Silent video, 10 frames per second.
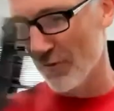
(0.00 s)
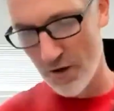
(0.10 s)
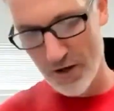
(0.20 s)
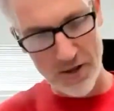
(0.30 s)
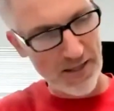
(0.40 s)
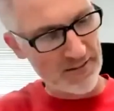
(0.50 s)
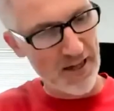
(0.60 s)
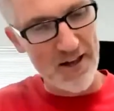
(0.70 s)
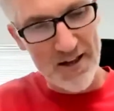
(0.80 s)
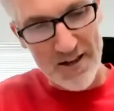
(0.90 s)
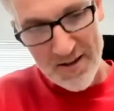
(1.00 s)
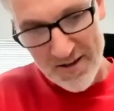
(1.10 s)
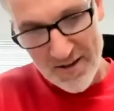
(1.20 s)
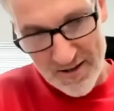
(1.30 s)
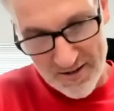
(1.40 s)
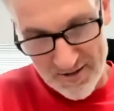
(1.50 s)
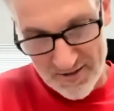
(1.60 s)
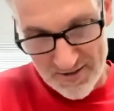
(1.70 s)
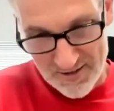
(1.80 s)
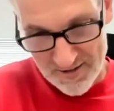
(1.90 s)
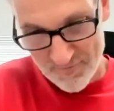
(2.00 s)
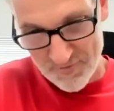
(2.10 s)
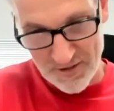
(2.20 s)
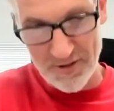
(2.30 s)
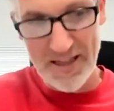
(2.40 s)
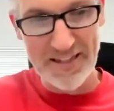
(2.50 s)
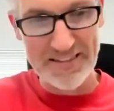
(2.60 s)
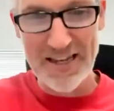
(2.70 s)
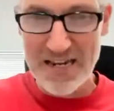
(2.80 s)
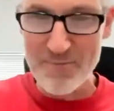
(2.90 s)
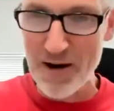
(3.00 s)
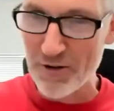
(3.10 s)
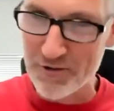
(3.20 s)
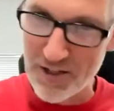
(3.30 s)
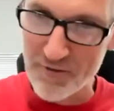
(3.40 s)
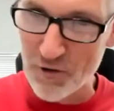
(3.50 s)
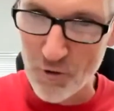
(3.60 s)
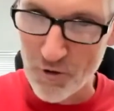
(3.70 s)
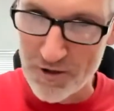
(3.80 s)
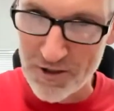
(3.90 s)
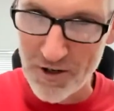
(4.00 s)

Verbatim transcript: one of the like the you know that like that E minor seven chord, you